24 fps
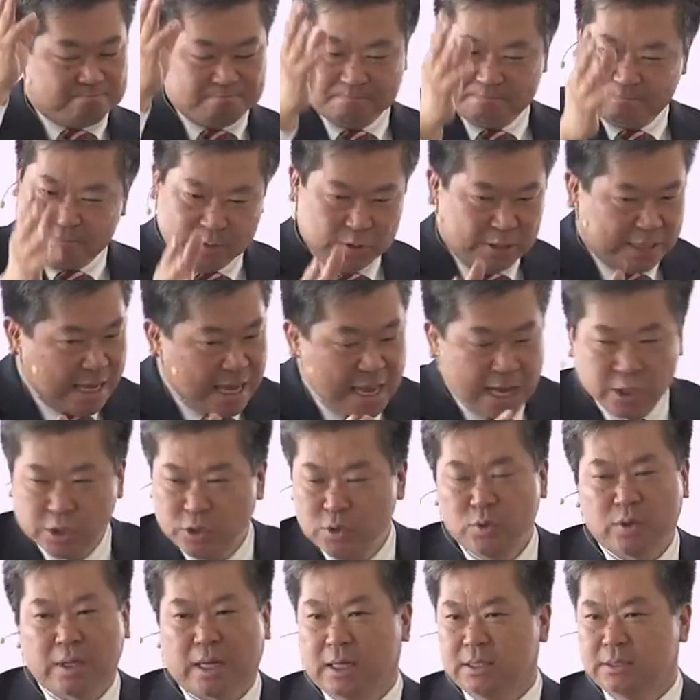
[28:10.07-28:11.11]
you can't do
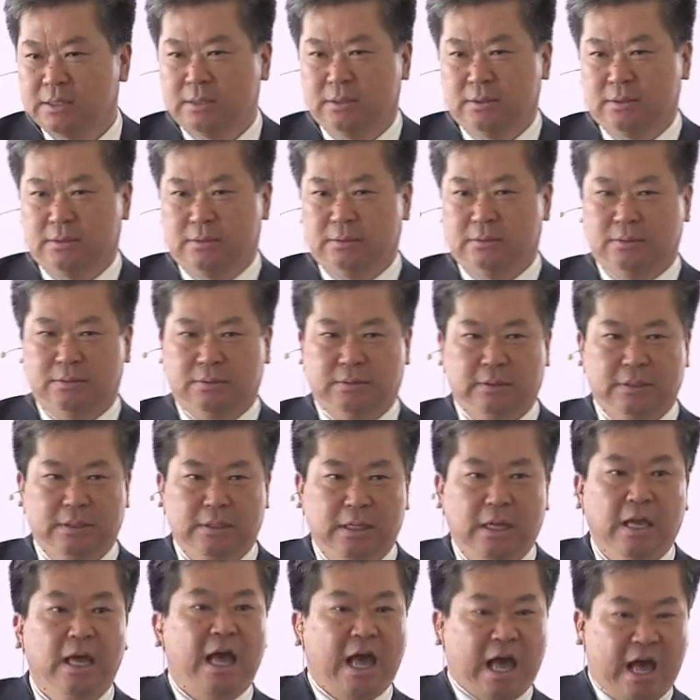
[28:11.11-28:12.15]

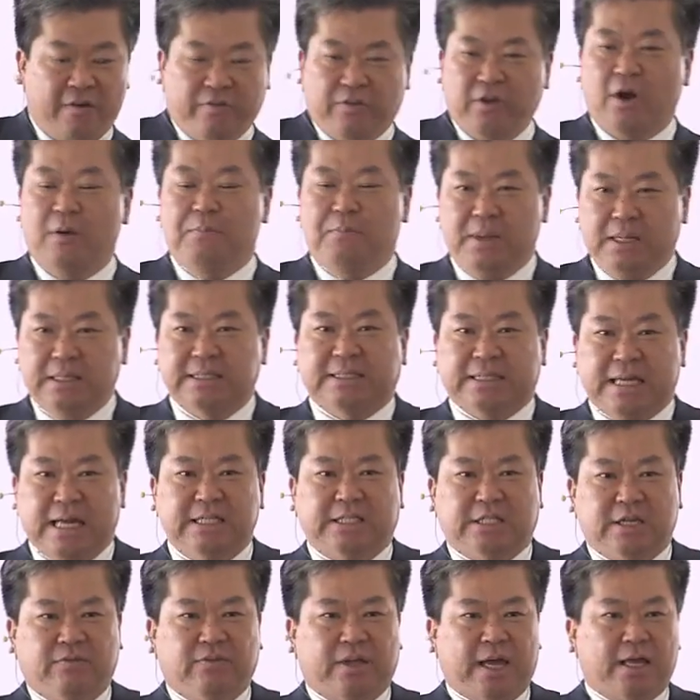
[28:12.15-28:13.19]
that. Have there been sense
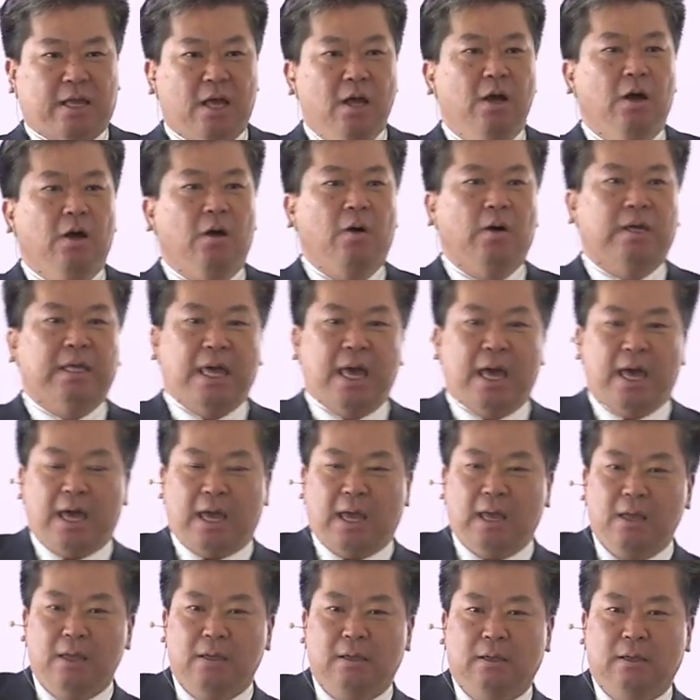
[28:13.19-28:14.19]
of like, okay,